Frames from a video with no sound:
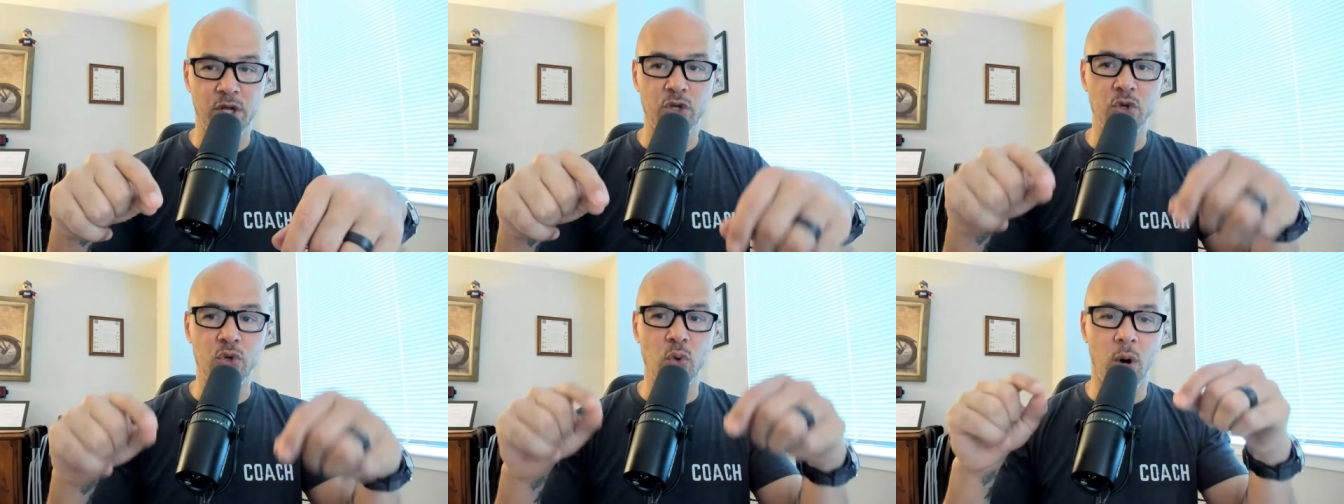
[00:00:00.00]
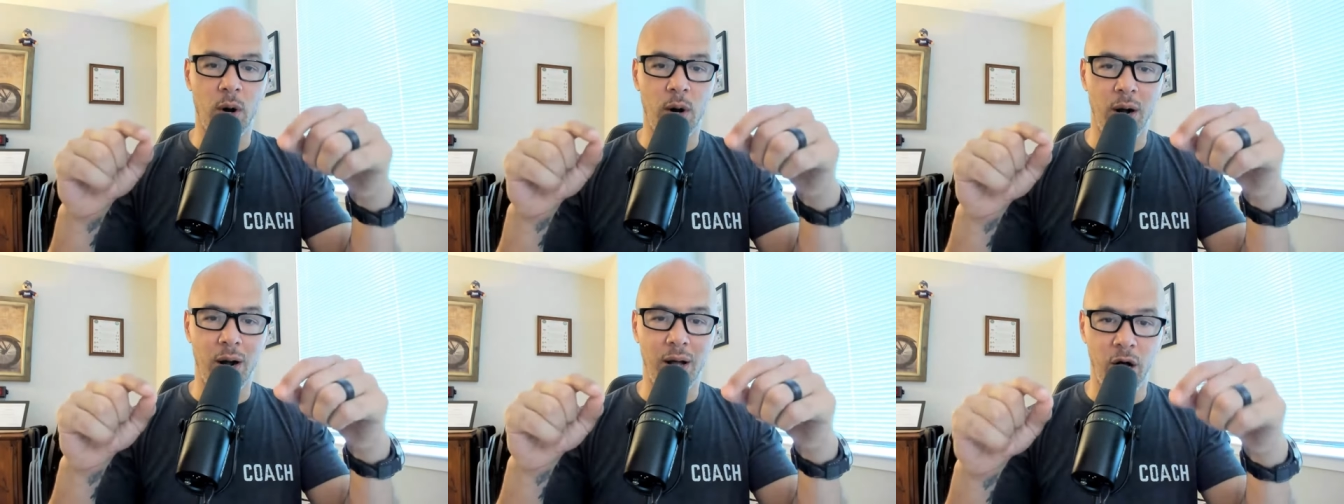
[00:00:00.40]
you
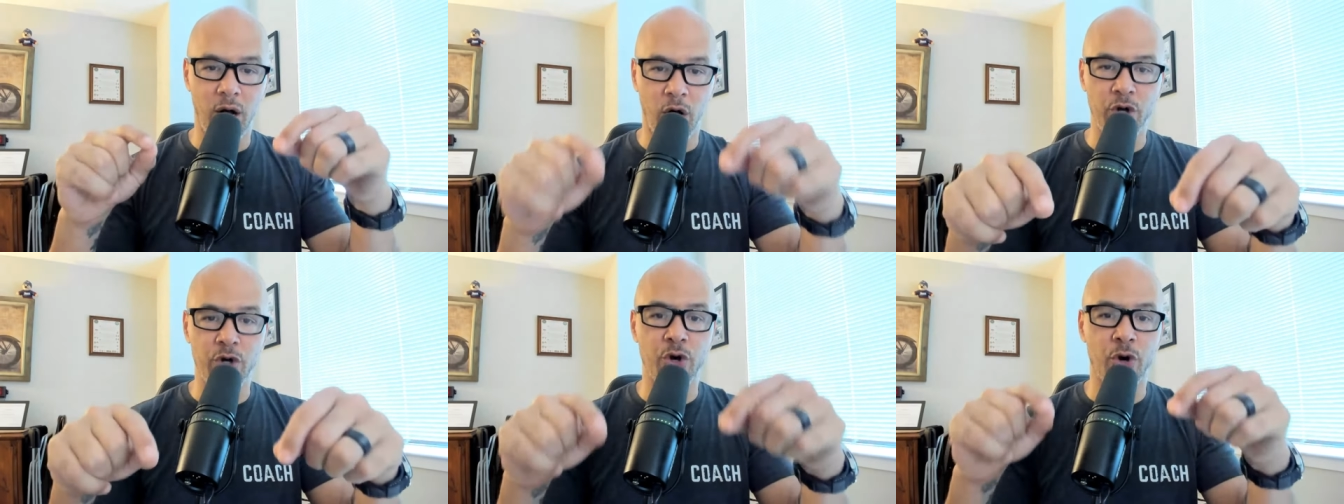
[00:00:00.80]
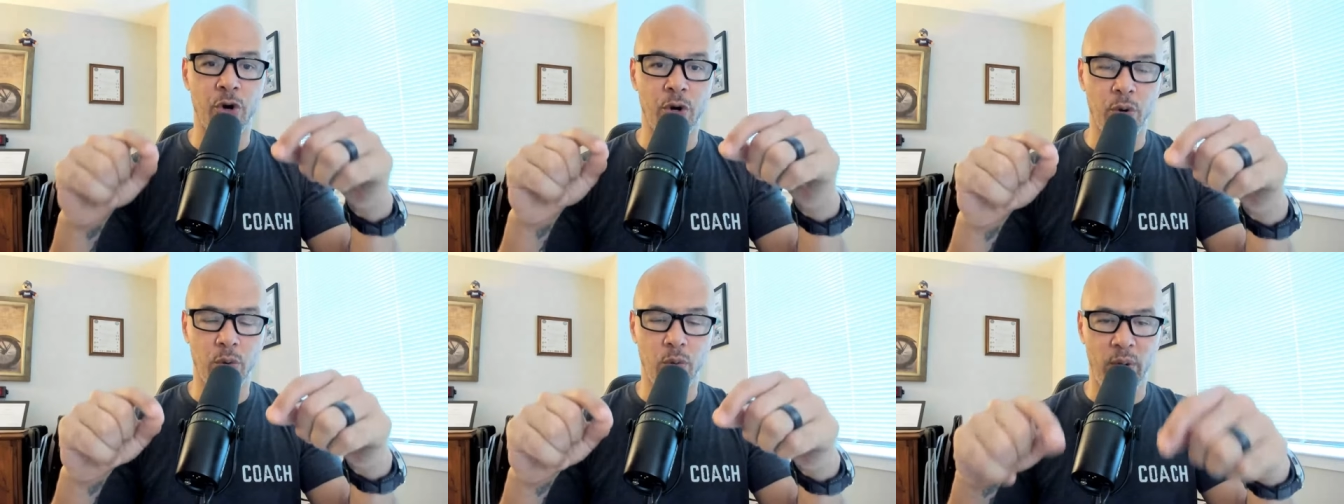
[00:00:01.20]
are
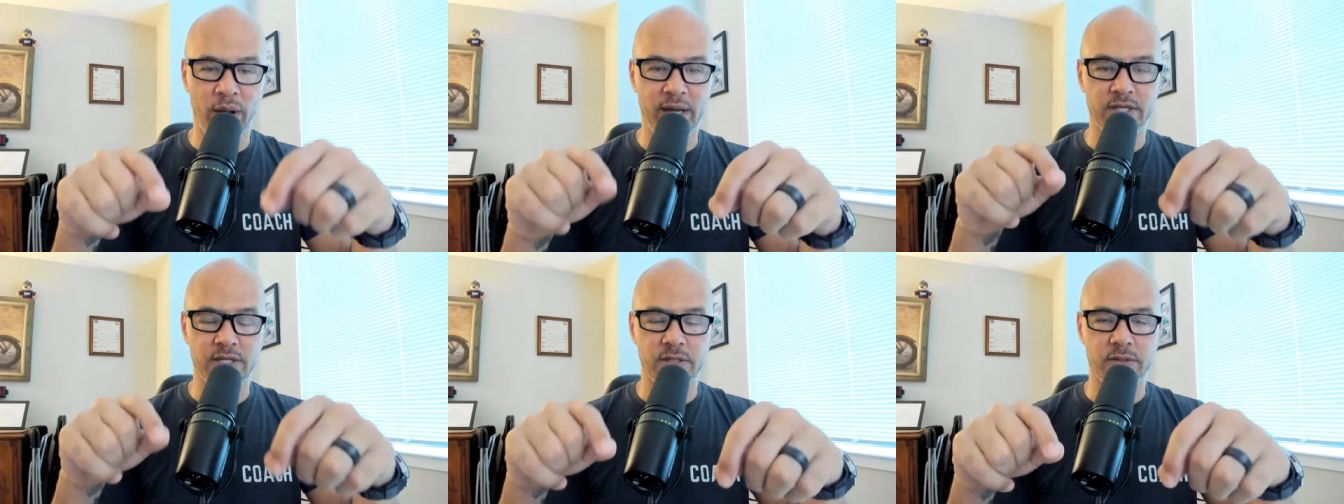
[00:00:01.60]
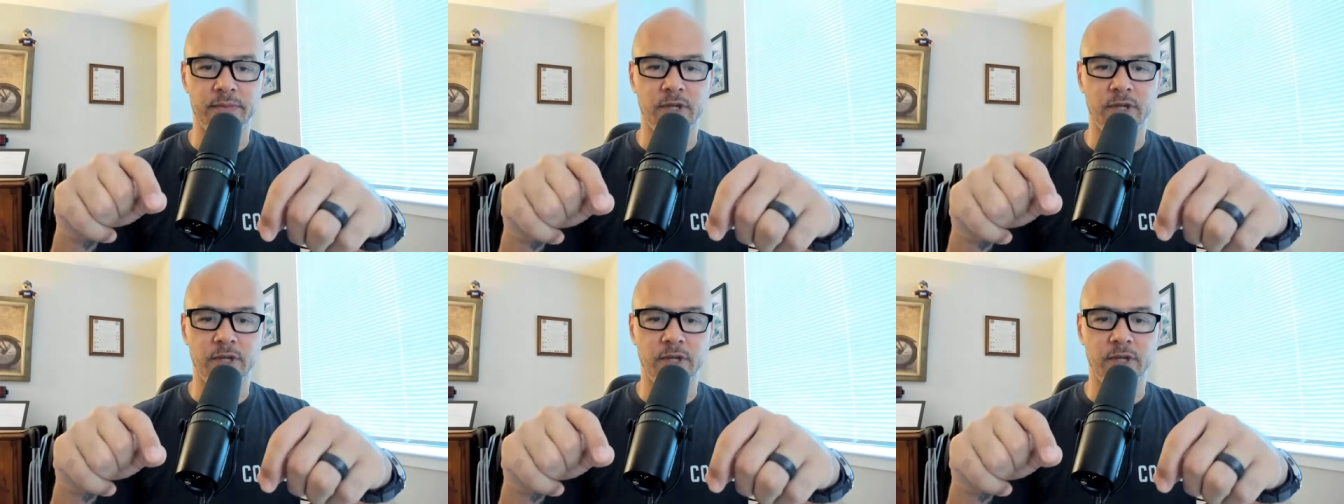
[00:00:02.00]
underweight.